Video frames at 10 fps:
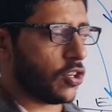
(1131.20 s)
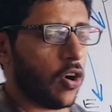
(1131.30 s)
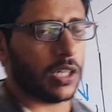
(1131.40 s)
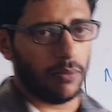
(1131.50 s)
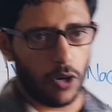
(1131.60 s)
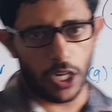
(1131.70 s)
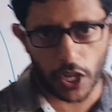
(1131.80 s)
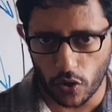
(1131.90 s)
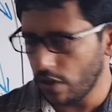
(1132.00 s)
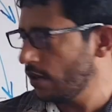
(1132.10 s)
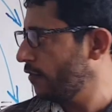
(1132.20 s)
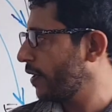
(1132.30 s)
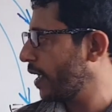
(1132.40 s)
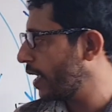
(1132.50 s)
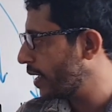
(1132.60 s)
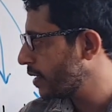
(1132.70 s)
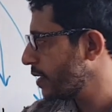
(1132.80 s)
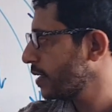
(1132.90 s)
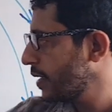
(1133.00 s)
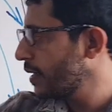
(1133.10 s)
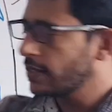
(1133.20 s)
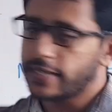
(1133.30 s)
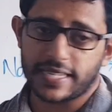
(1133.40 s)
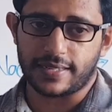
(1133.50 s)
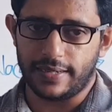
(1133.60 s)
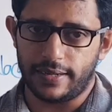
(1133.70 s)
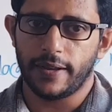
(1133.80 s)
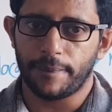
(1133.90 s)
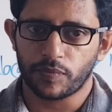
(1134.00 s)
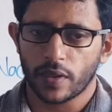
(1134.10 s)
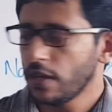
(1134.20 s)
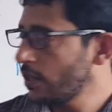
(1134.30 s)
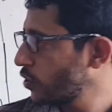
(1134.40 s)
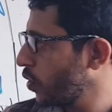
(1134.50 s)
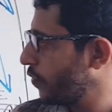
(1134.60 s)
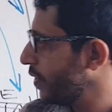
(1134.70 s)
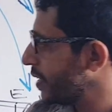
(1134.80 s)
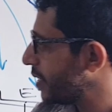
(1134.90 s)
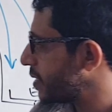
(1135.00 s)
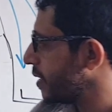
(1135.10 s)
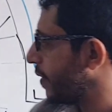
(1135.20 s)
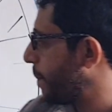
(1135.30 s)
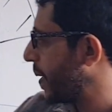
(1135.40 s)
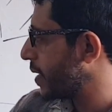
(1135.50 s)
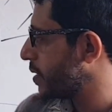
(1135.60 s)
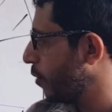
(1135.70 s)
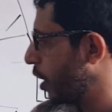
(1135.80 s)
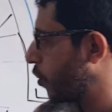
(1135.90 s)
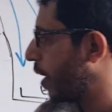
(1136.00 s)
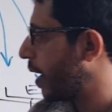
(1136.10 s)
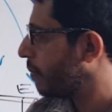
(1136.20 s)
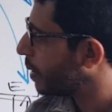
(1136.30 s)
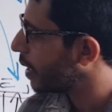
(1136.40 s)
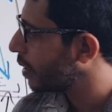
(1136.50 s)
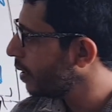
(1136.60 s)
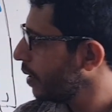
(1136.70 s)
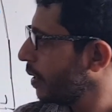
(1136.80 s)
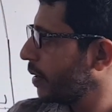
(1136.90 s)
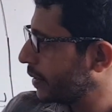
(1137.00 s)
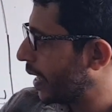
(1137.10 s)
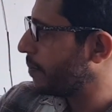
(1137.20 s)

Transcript: or the molecule we tested. So furthest away peak is the molecular ion peak. That